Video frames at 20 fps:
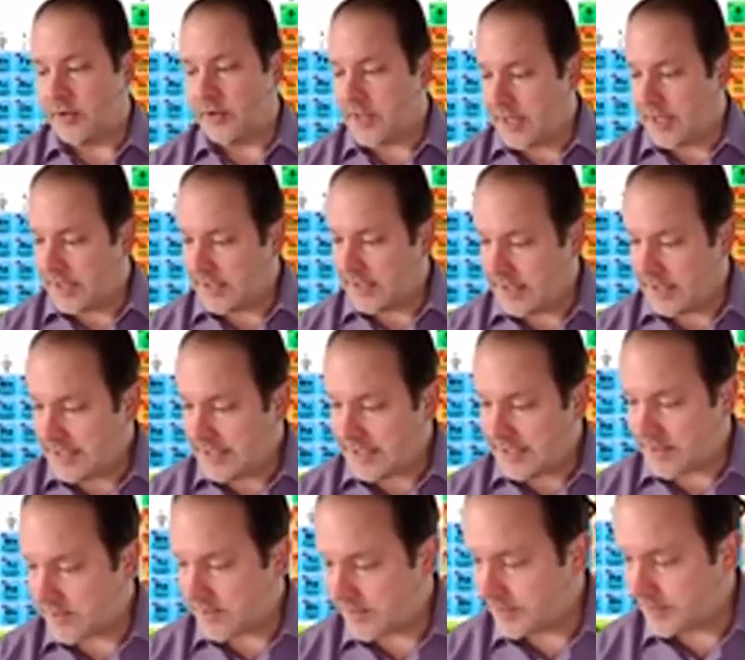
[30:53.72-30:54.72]
okay, in
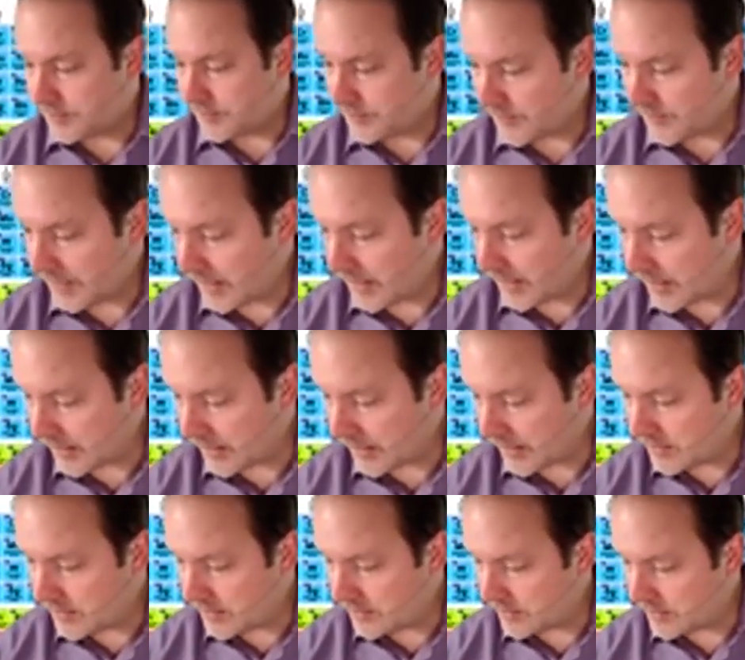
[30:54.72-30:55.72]
it.
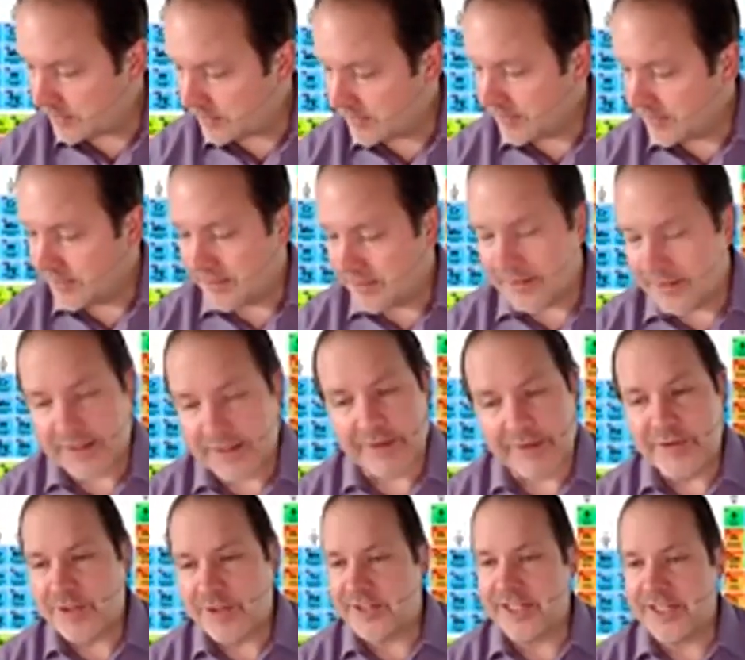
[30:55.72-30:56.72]
And
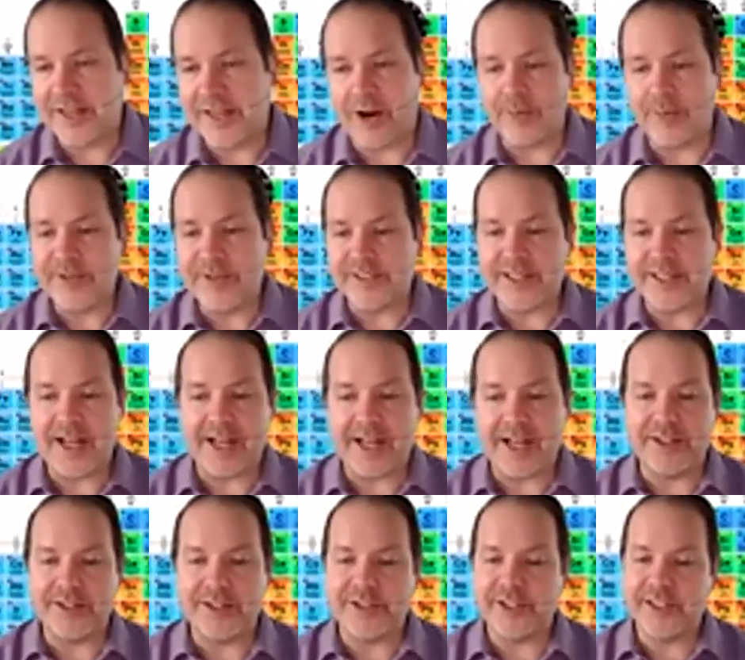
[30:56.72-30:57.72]
if you see carbons and
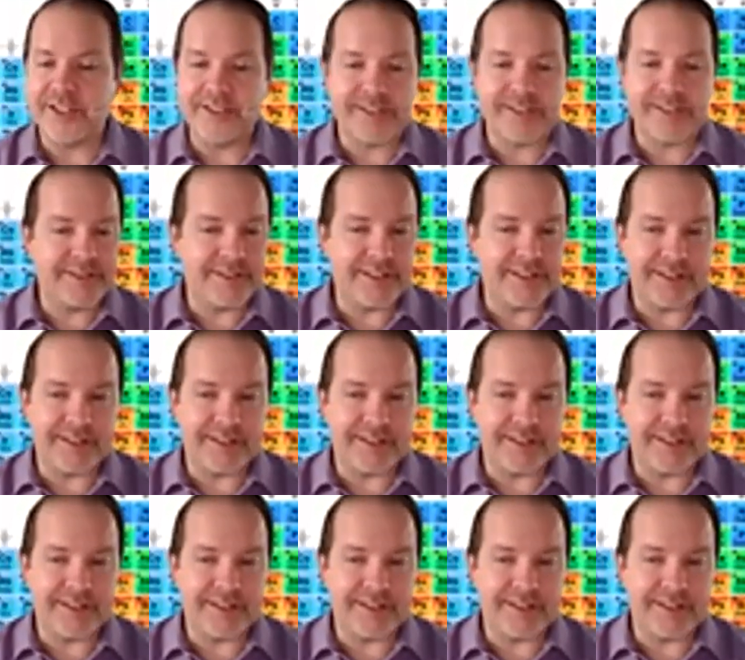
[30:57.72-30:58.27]
hydrogens,